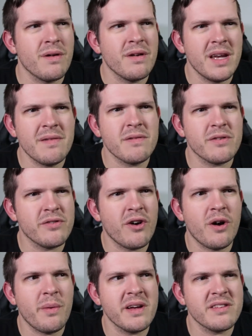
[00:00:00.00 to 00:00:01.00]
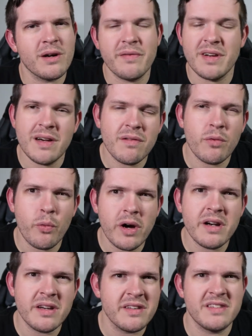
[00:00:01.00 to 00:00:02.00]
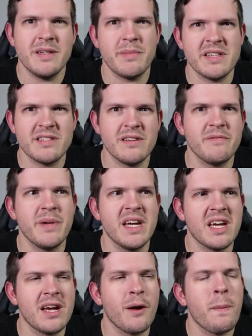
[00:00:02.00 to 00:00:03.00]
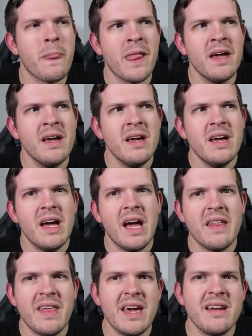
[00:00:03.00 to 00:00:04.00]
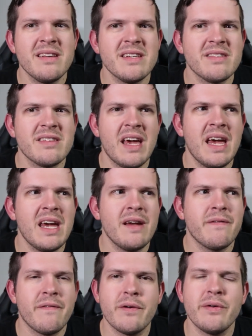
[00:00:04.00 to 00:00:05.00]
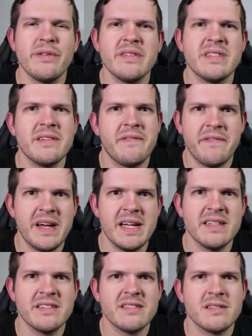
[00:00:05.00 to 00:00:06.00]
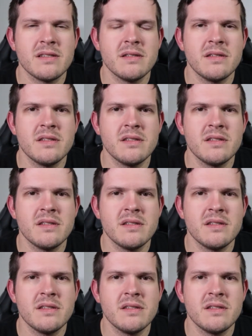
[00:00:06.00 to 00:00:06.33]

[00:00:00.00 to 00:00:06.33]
never saw myself, never wanted to see myself making, and that is a full defense